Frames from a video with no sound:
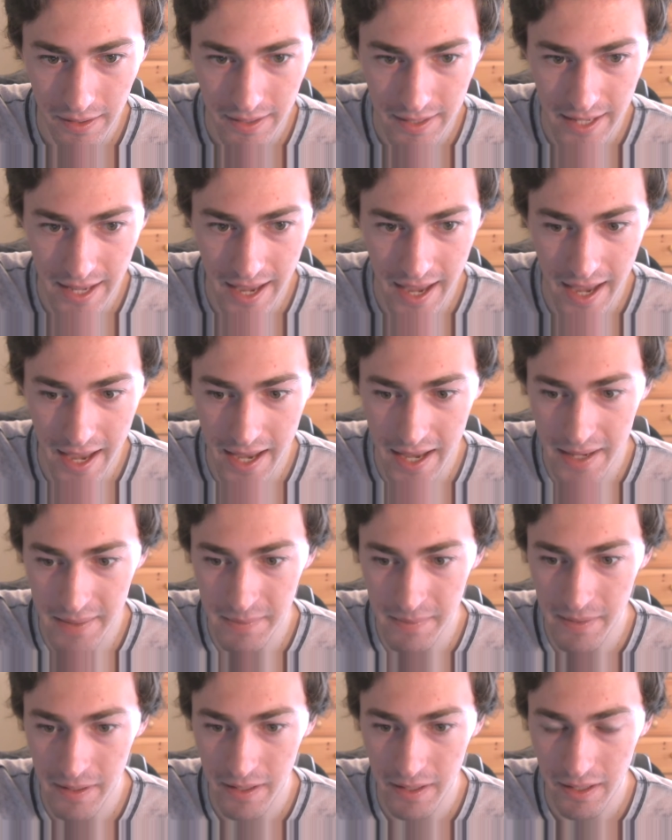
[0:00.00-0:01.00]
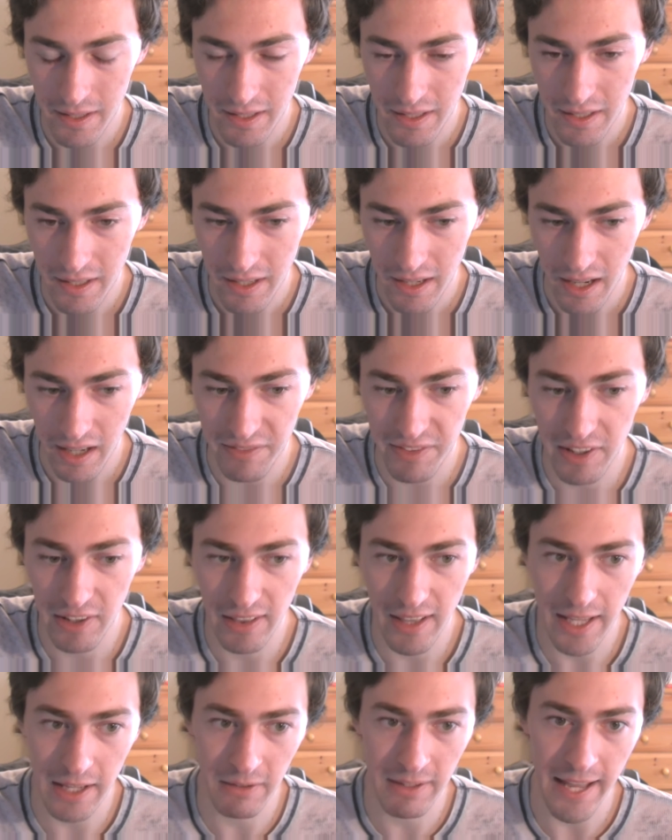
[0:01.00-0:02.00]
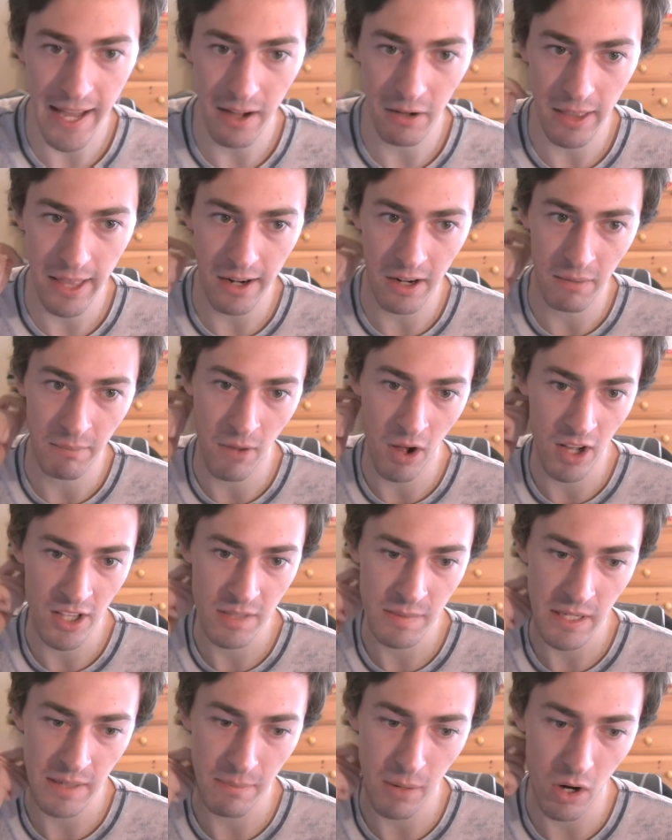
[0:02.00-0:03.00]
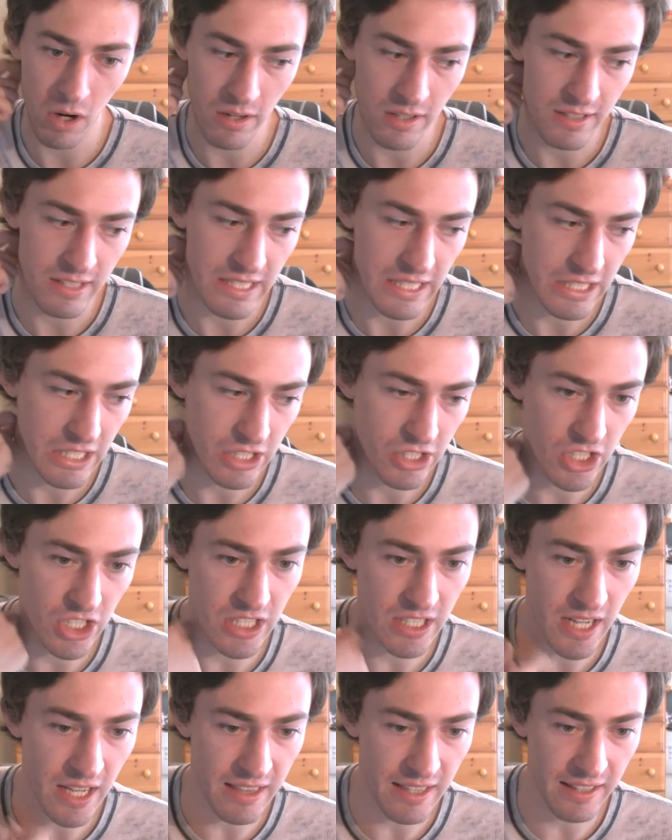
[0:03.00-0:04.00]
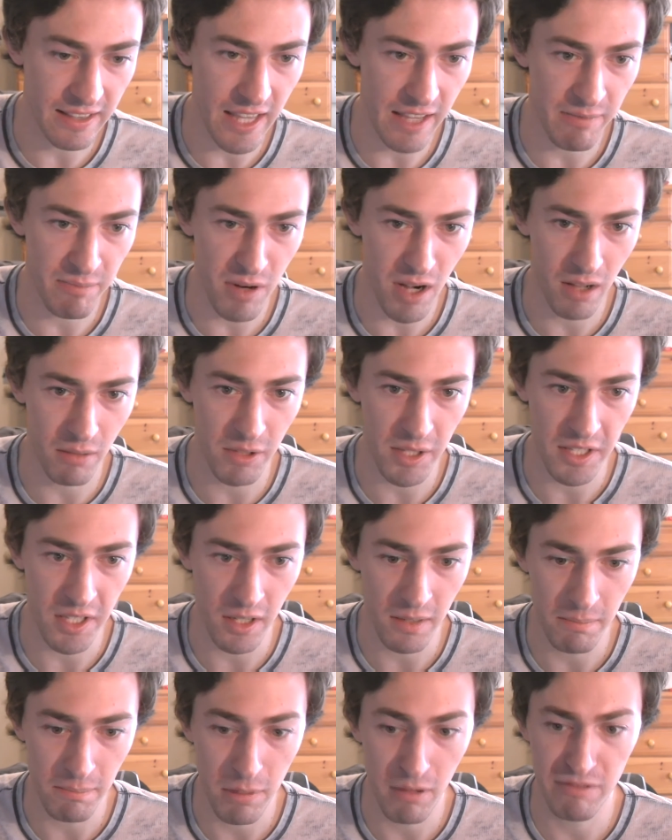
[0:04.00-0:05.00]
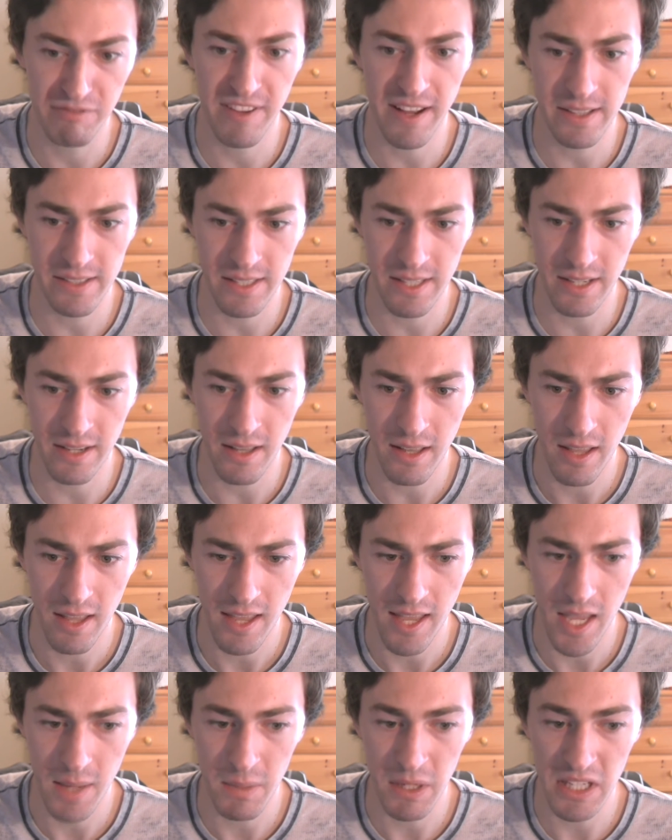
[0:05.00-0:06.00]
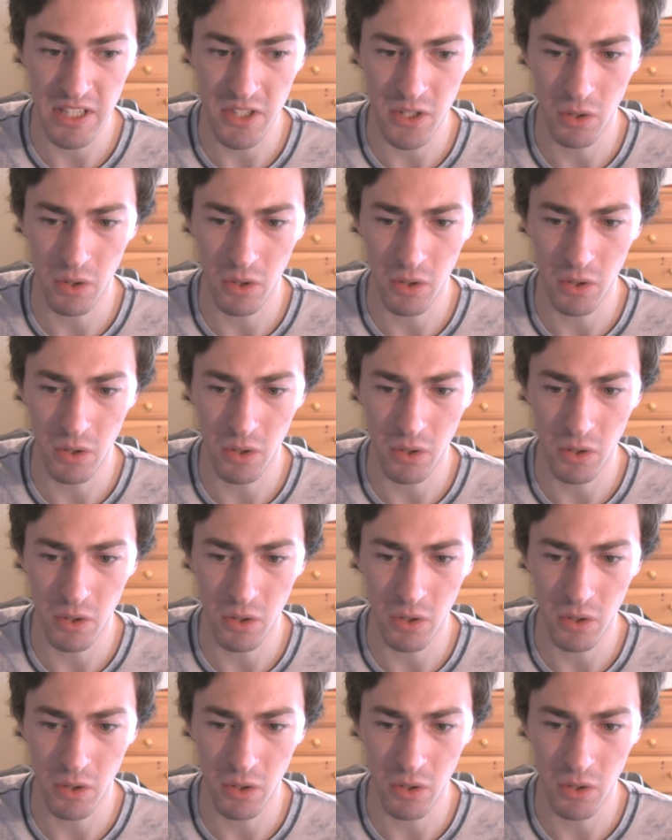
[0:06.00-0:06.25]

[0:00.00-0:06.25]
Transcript: Damn. I feel like now that Amon's been a part of CCG, I think they've probably perfected him and he's